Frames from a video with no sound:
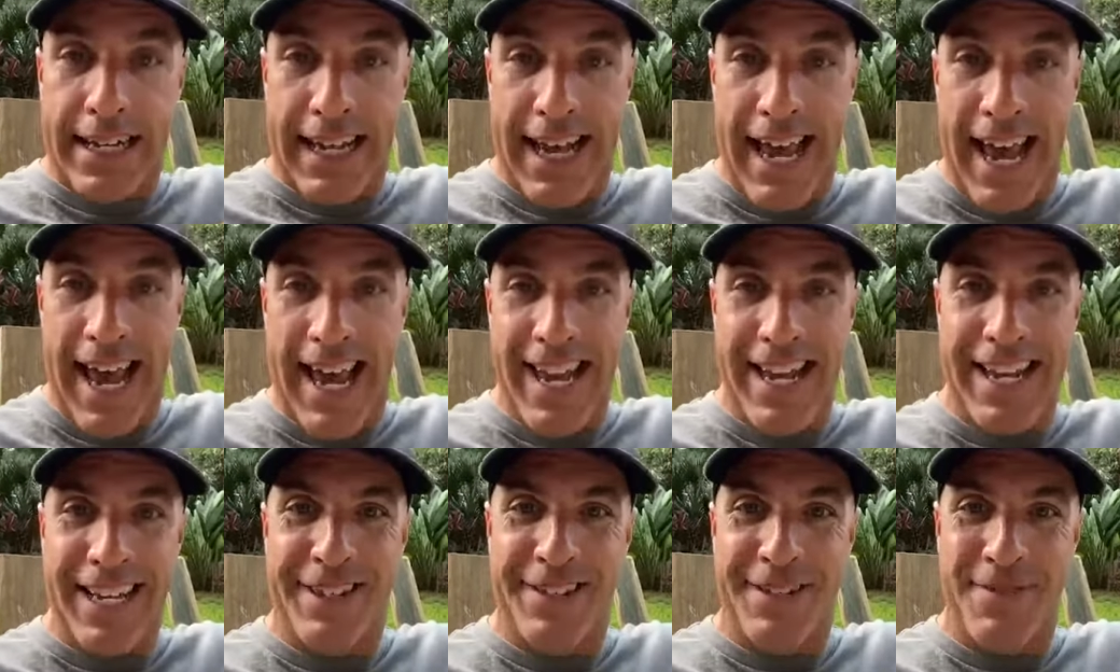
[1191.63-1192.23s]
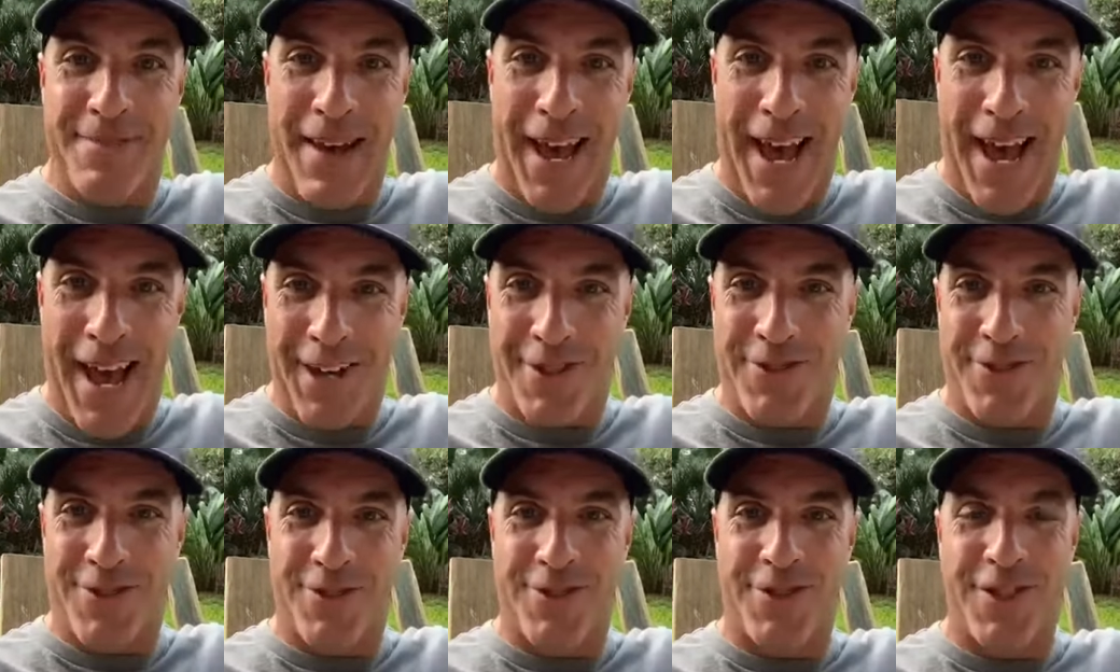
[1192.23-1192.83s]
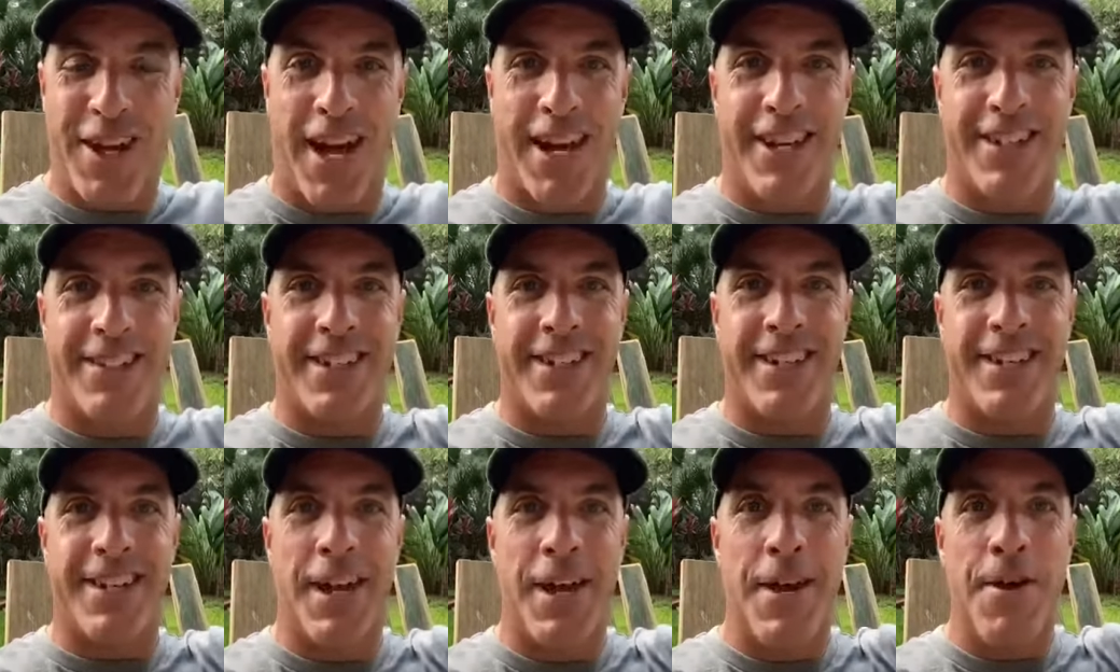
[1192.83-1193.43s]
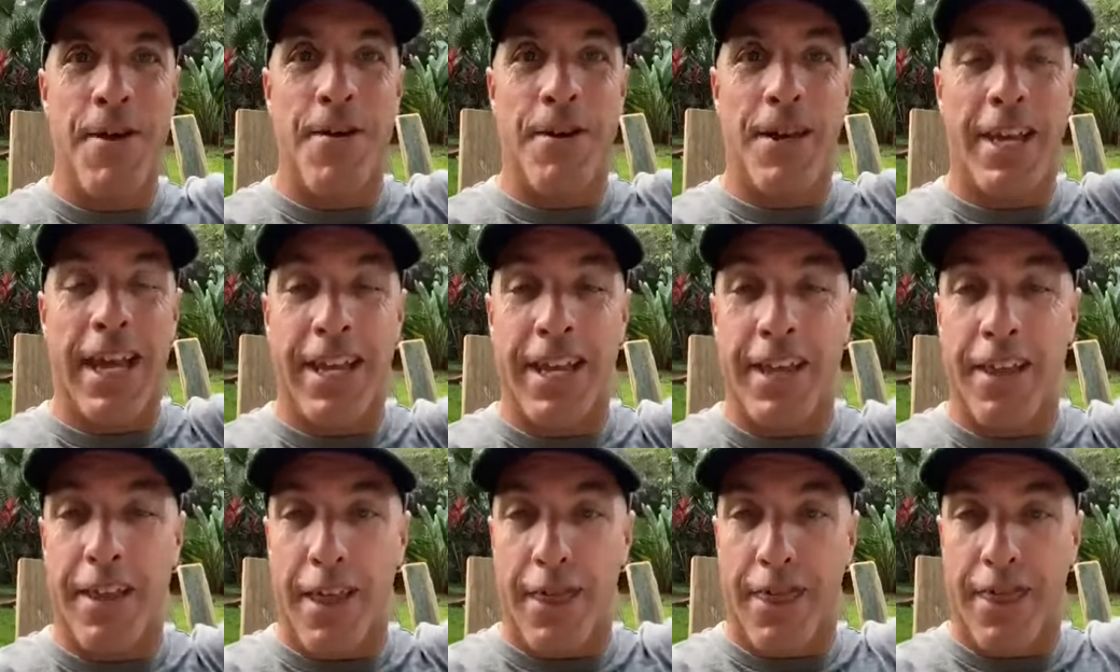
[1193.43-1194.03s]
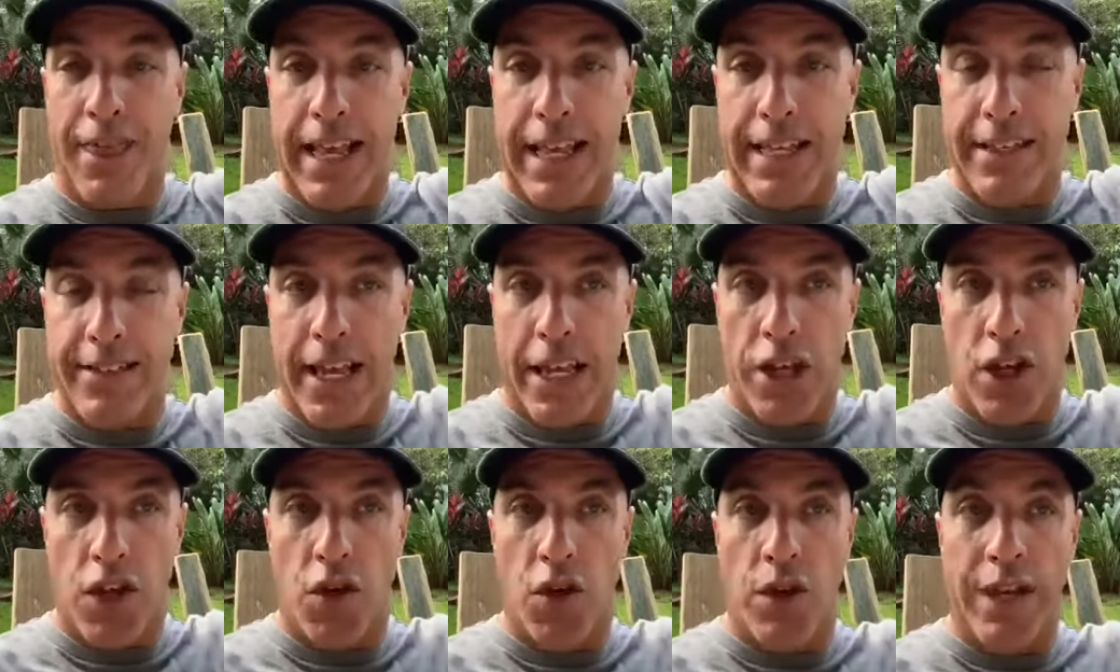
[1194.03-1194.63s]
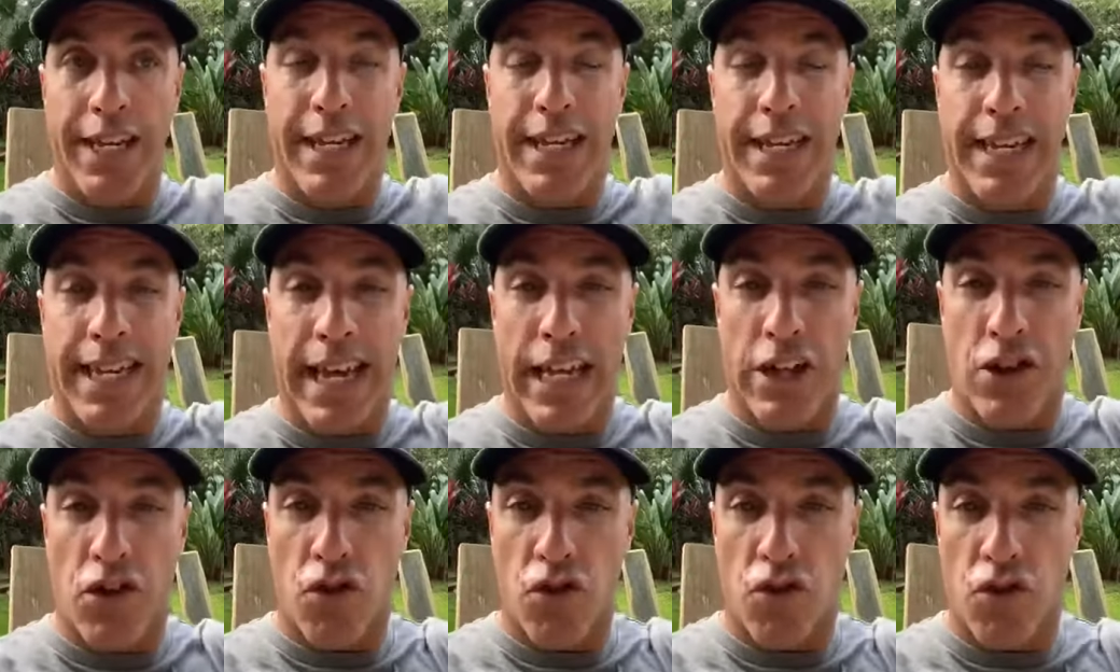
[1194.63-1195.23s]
getting some exercise in, getting the things that you need to get